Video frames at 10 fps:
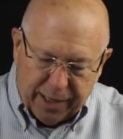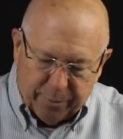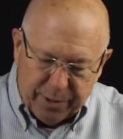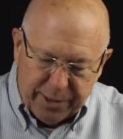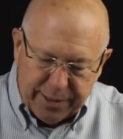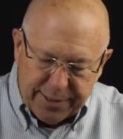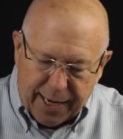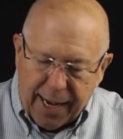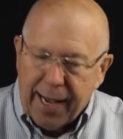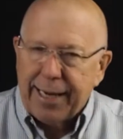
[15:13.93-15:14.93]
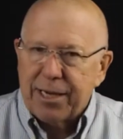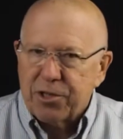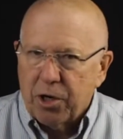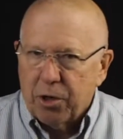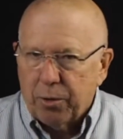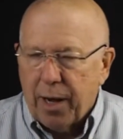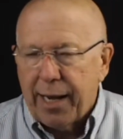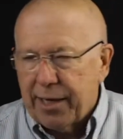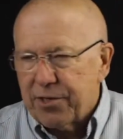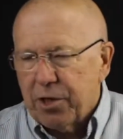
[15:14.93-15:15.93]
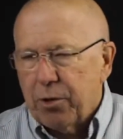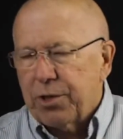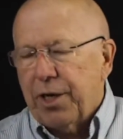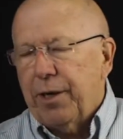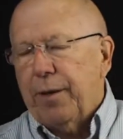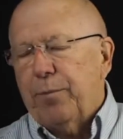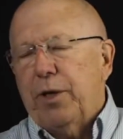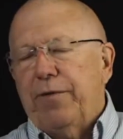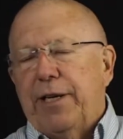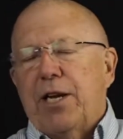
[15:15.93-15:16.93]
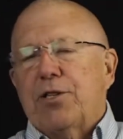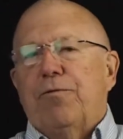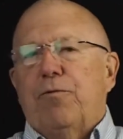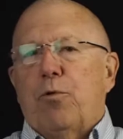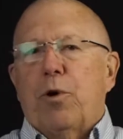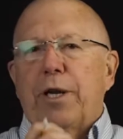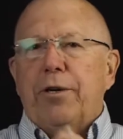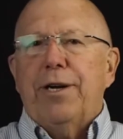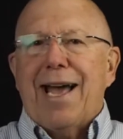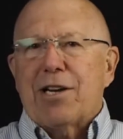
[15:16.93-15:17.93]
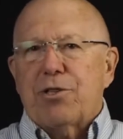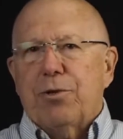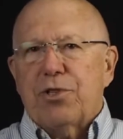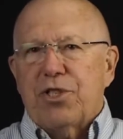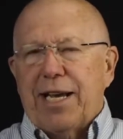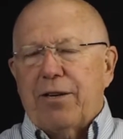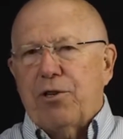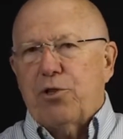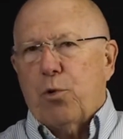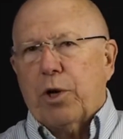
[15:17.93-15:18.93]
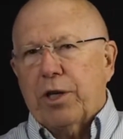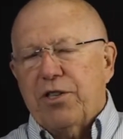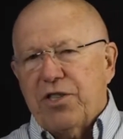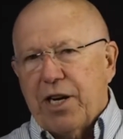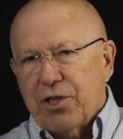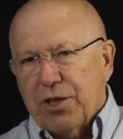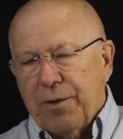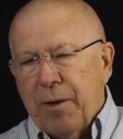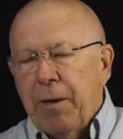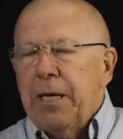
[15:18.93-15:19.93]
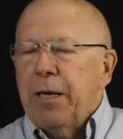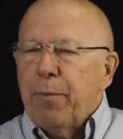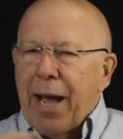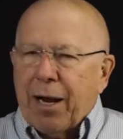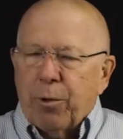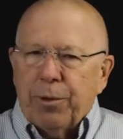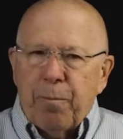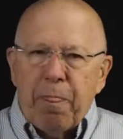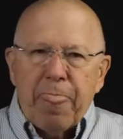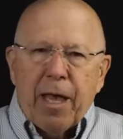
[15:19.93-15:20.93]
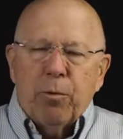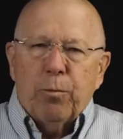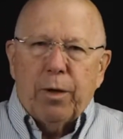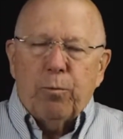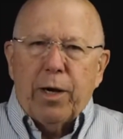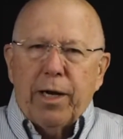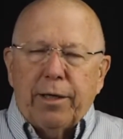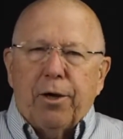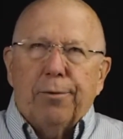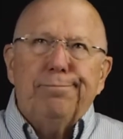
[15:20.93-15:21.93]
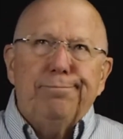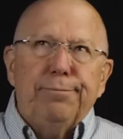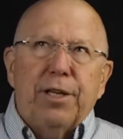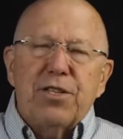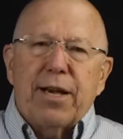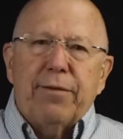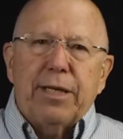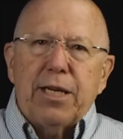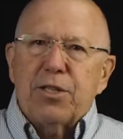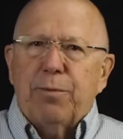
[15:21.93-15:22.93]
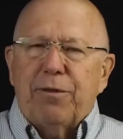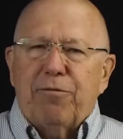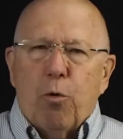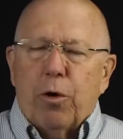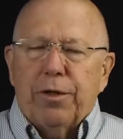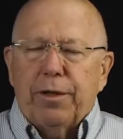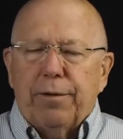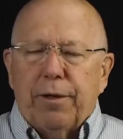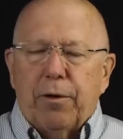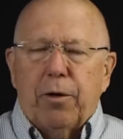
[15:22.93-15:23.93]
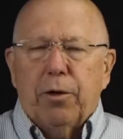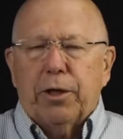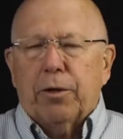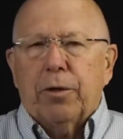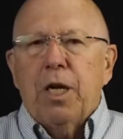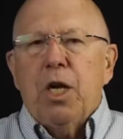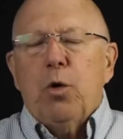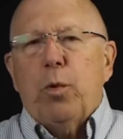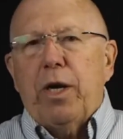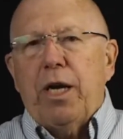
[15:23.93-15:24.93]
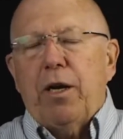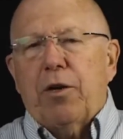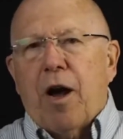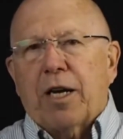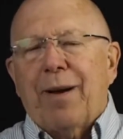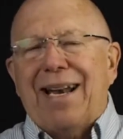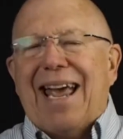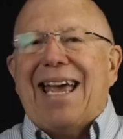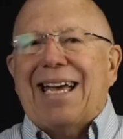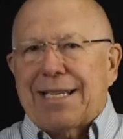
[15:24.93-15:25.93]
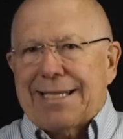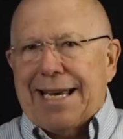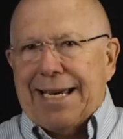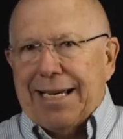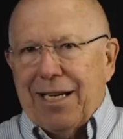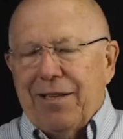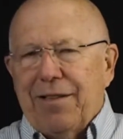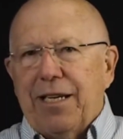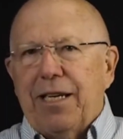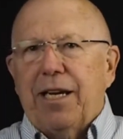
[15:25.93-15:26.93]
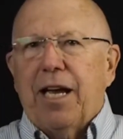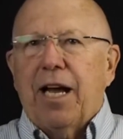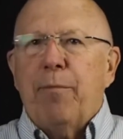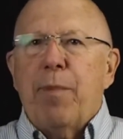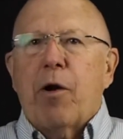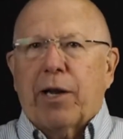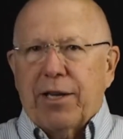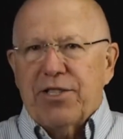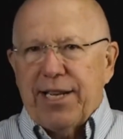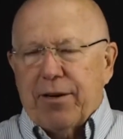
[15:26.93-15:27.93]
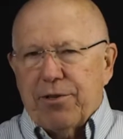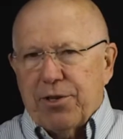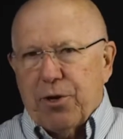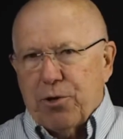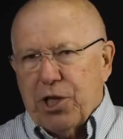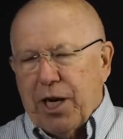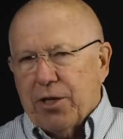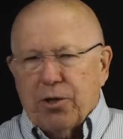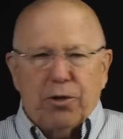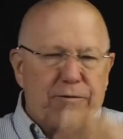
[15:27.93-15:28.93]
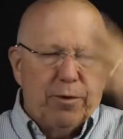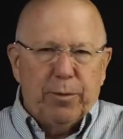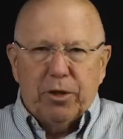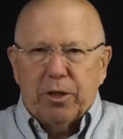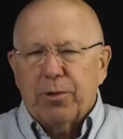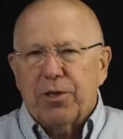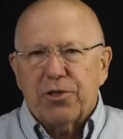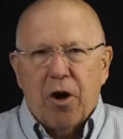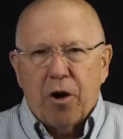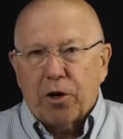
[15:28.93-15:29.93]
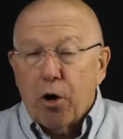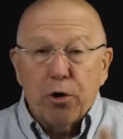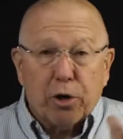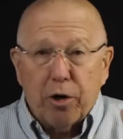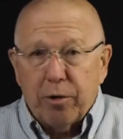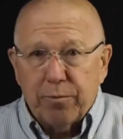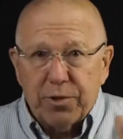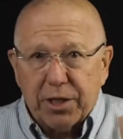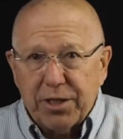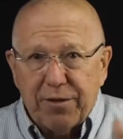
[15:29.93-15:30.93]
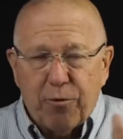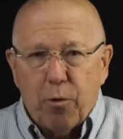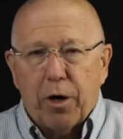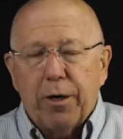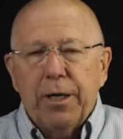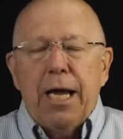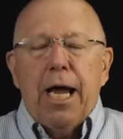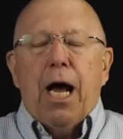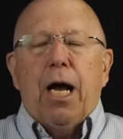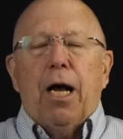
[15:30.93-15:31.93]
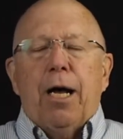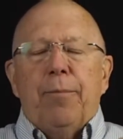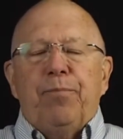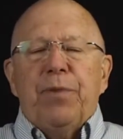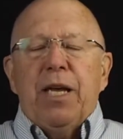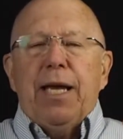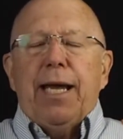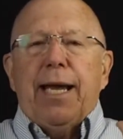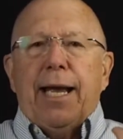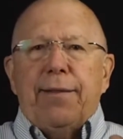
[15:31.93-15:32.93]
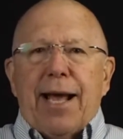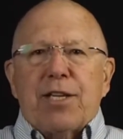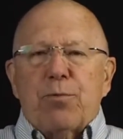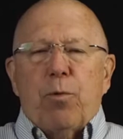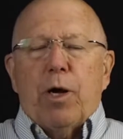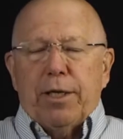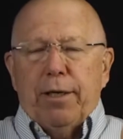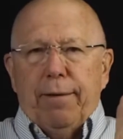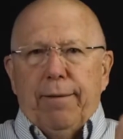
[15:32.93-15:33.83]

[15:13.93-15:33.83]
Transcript: element is ISO. ISO is an abbreviation for International Standards Organization, back when you know, in the 70s and before, earlier, we talked about ASA, the American Standards Association. You're familiar with the song Kodachrome 64, and that's what